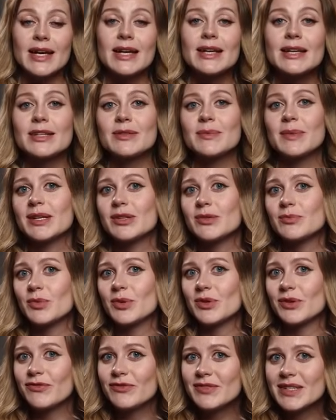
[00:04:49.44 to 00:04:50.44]
It is much
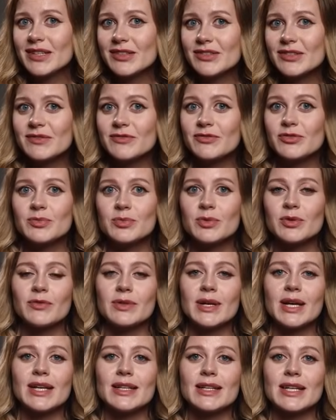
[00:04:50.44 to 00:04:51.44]
more effective to
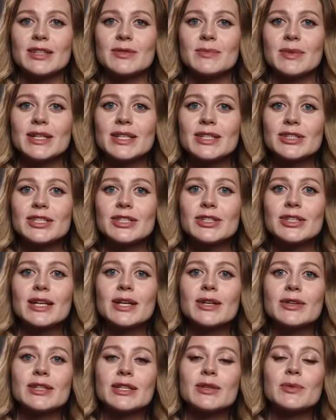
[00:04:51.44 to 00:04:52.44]
provide as many
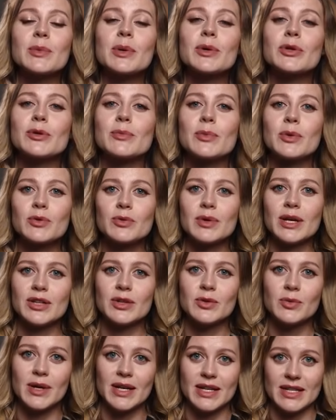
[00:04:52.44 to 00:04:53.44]
details as possible right
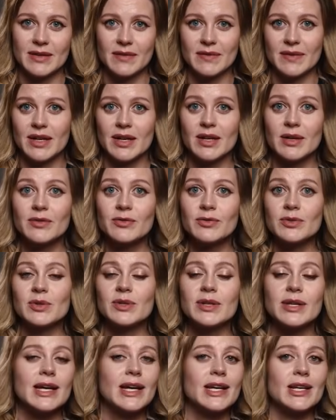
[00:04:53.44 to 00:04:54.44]
away:
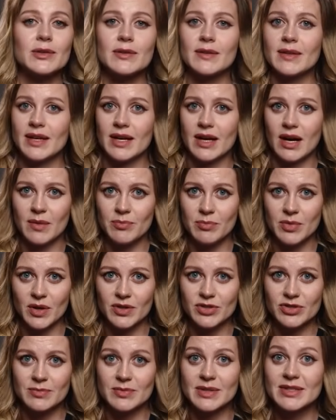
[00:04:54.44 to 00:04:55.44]
full name,
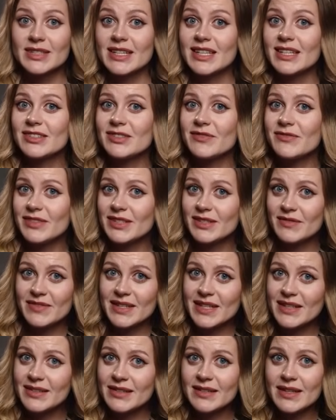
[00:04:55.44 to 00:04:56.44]
approximate date of the
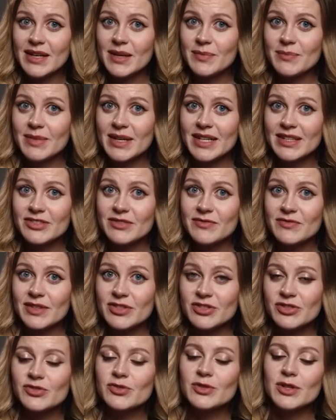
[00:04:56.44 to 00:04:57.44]
event, place of
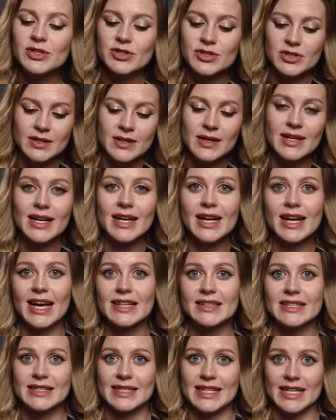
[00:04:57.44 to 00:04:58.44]
registration,
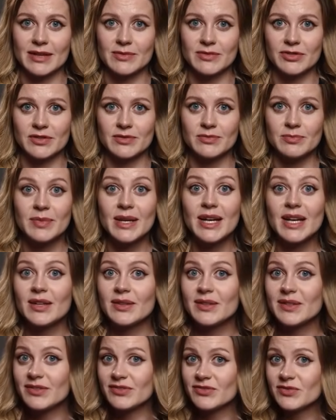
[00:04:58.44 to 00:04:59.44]
and the names of
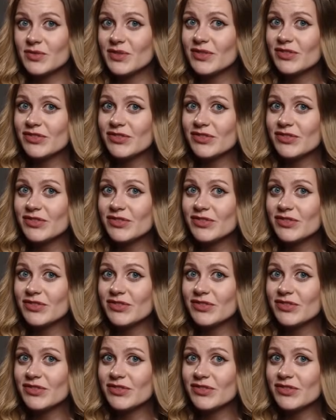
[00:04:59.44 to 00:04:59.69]
parents or a